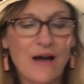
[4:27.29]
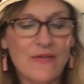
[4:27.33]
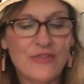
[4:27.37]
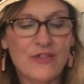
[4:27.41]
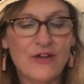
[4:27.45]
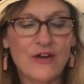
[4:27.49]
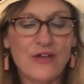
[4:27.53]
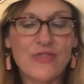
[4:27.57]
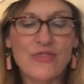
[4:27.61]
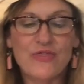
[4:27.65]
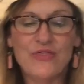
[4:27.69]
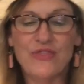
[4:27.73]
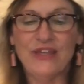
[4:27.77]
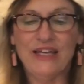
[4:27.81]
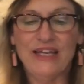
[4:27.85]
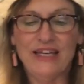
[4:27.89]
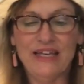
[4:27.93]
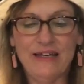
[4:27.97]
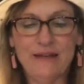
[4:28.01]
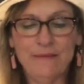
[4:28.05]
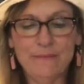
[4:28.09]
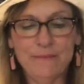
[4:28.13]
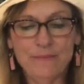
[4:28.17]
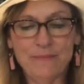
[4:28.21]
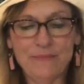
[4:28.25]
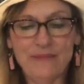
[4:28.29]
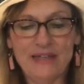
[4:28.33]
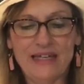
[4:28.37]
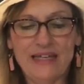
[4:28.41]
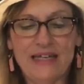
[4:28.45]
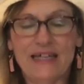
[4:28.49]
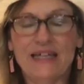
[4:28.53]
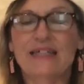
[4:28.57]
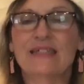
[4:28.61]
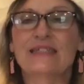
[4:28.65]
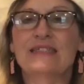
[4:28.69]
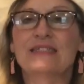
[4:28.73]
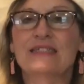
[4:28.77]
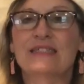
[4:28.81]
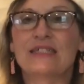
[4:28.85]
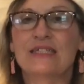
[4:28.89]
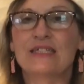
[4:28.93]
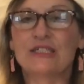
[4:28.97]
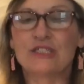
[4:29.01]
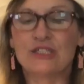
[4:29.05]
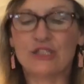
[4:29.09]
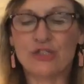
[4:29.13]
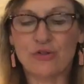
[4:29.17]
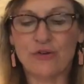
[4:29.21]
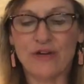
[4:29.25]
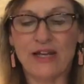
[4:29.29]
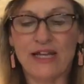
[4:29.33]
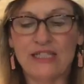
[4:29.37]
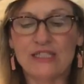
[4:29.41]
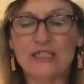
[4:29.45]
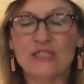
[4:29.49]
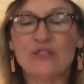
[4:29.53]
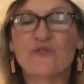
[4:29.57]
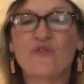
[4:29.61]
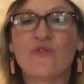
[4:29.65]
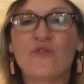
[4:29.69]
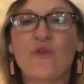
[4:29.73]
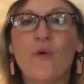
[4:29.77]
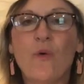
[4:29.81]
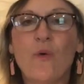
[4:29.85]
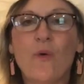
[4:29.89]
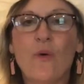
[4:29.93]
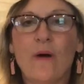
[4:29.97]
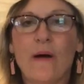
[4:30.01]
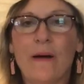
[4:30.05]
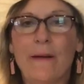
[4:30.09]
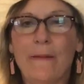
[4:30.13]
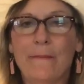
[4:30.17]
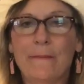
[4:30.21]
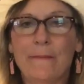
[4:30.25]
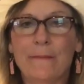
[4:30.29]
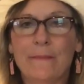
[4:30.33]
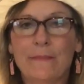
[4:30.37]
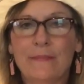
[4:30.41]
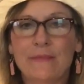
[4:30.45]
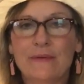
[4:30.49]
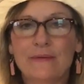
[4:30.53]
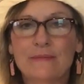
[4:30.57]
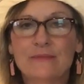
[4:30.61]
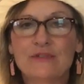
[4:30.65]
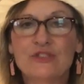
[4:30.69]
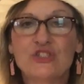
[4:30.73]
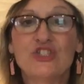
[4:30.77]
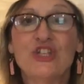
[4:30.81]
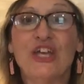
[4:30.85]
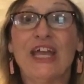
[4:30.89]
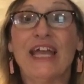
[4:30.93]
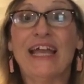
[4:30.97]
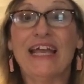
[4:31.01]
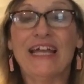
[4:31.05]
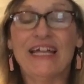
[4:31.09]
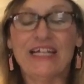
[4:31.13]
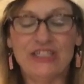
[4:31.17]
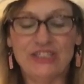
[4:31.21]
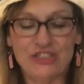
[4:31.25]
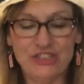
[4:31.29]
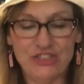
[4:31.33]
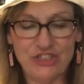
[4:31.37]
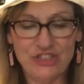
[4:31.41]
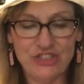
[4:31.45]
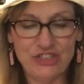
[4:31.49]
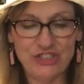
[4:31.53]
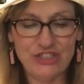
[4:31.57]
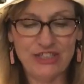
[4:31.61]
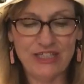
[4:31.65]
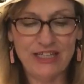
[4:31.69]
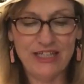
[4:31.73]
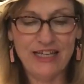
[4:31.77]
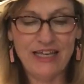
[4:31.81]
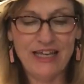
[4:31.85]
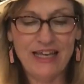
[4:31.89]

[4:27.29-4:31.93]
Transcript: the theme is transform, change.